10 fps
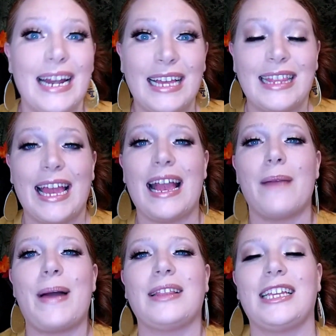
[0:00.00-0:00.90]
anything
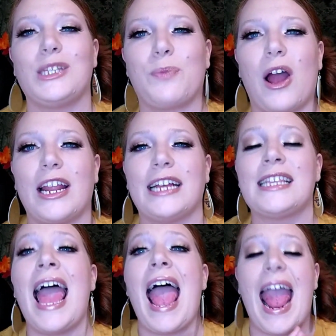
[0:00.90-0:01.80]
about these products.